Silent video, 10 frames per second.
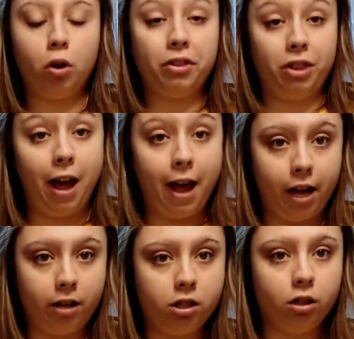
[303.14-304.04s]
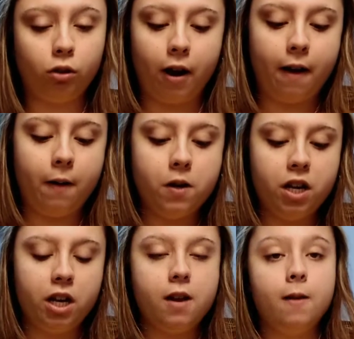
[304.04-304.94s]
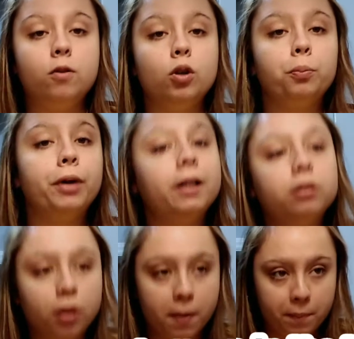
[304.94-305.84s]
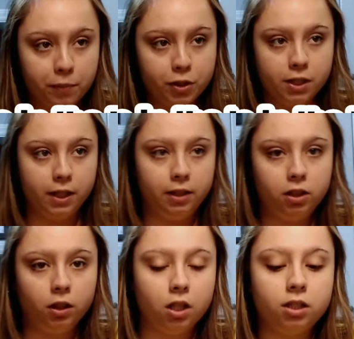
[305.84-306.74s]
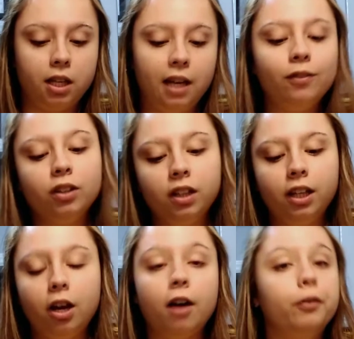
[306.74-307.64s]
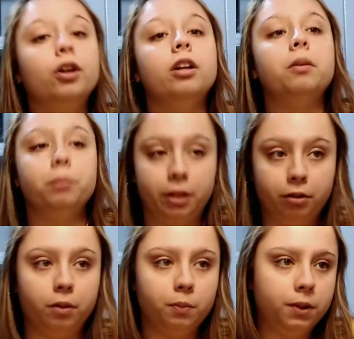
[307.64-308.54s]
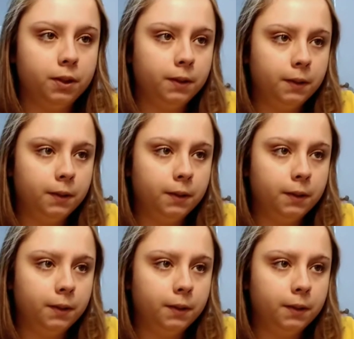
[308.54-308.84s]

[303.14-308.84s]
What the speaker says: roll that around in your breadcrumbs until it's evenly covered in breadcrumbs.